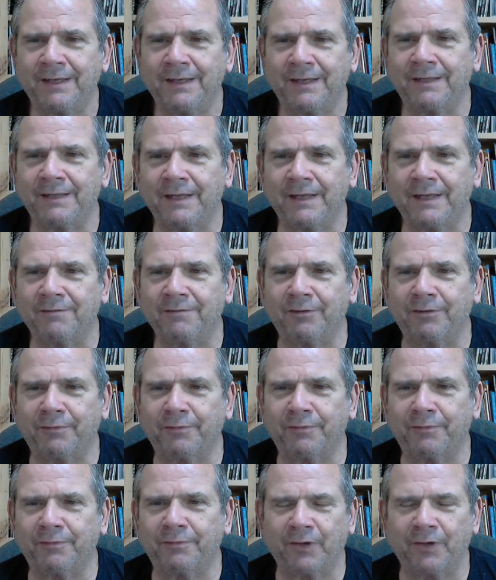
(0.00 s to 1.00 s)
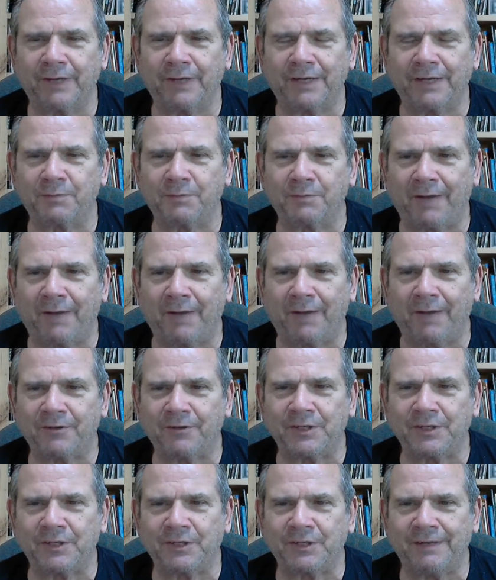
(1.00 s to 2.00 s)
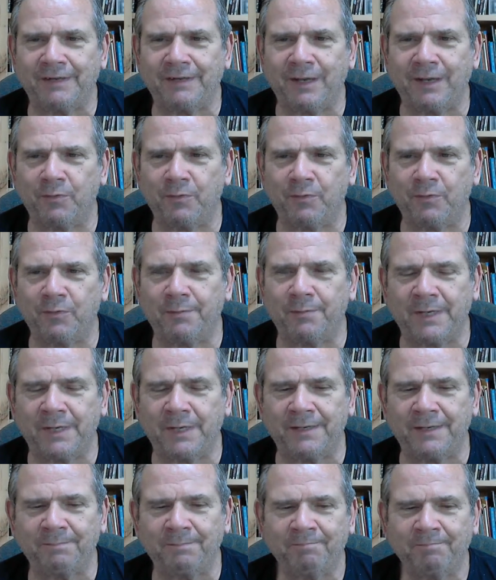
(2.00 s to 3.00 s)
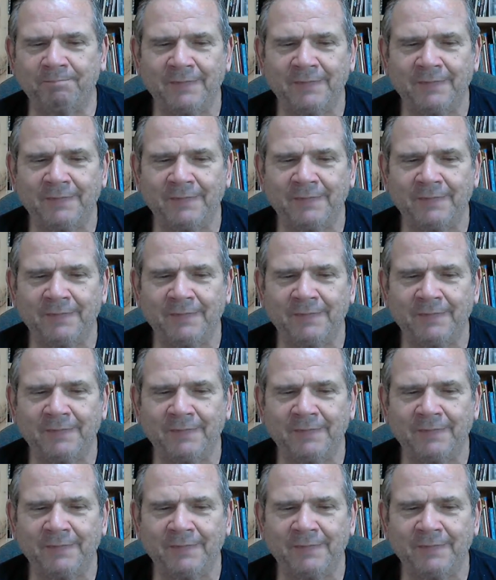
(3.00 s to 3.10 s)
and then fulfilled as prophecy said they would be.